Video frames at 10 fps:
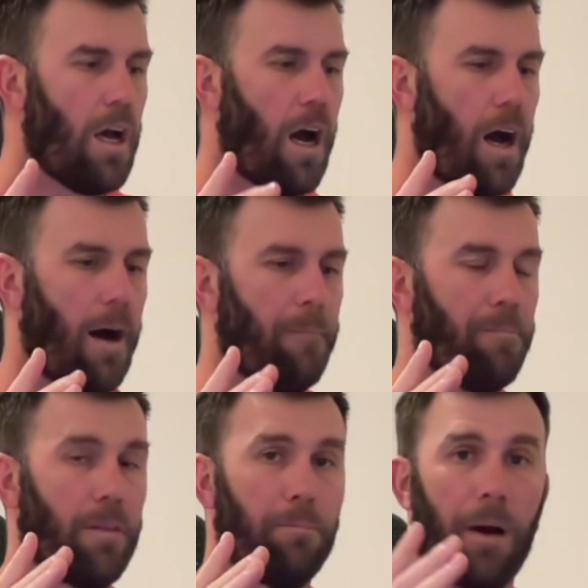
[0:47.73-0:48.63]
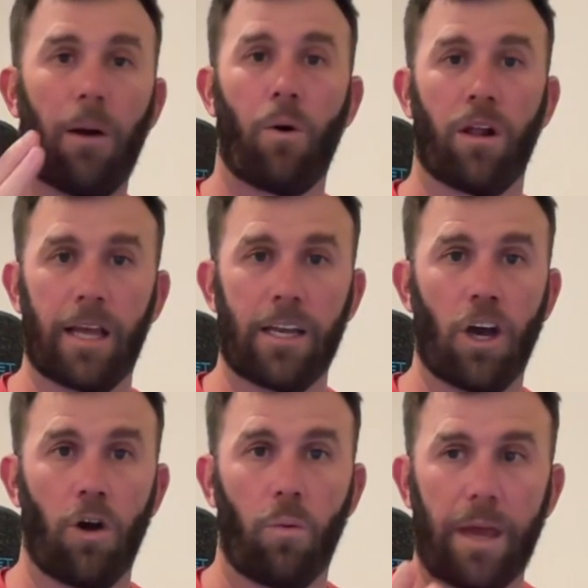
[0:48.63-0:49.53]
Um, but I want to let you
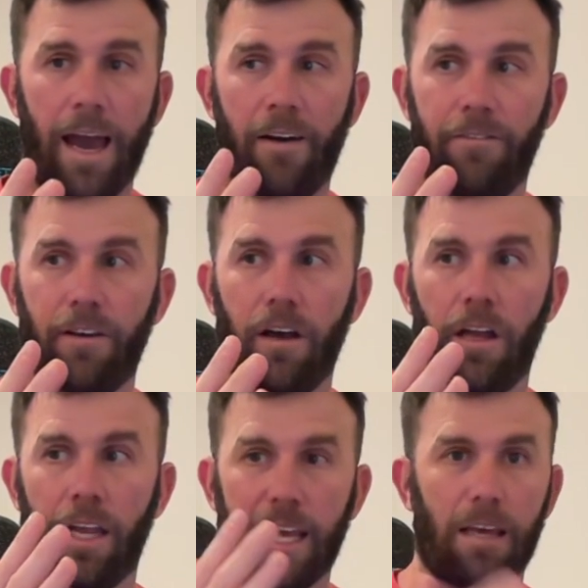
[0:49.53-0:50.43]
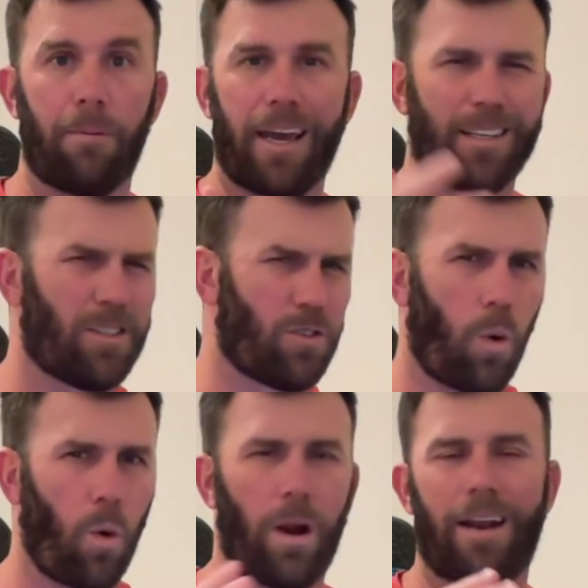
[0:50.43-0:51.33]
know, we have an eBay store.